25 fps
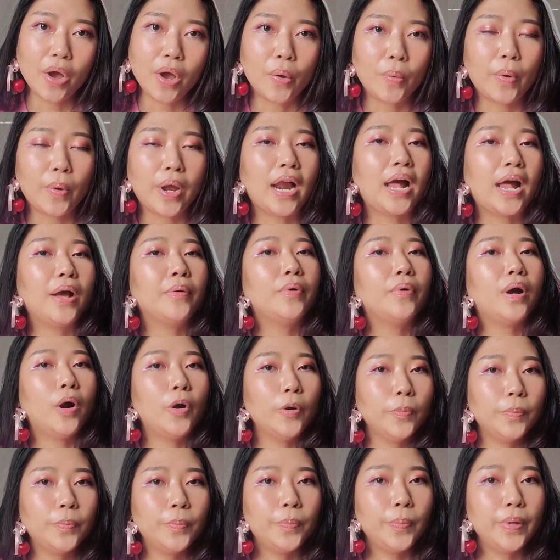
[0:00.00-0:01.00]
where I will
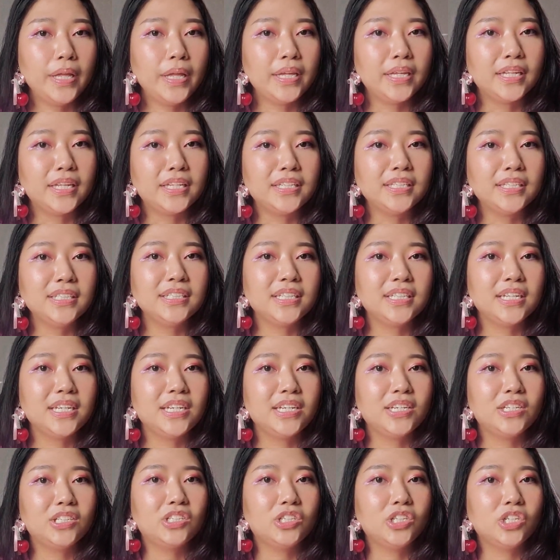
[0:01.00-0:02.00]
open
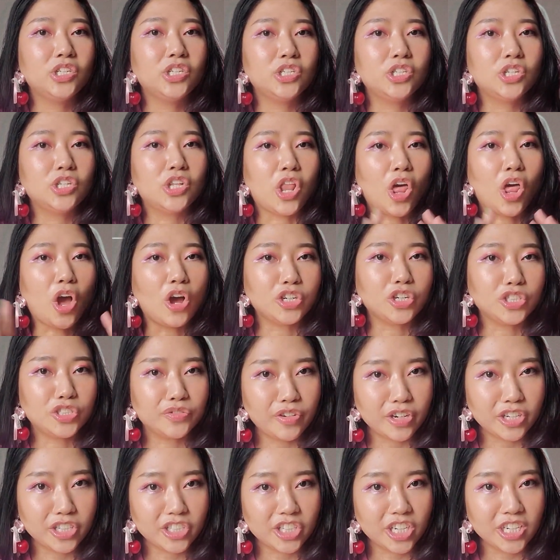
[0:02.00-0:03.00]
the large
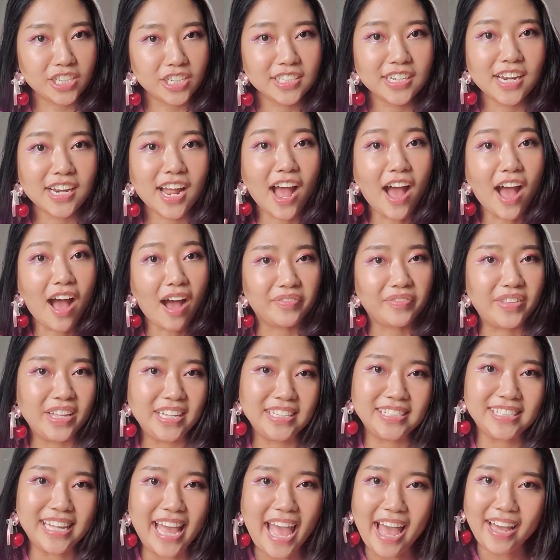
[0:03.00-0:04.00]
version of
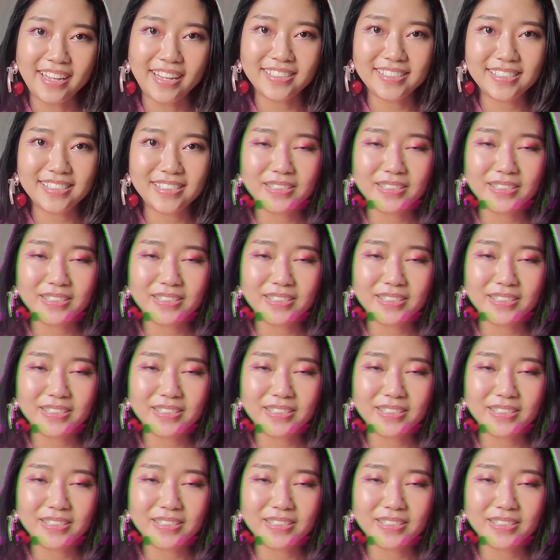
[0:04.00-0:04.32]
these cats.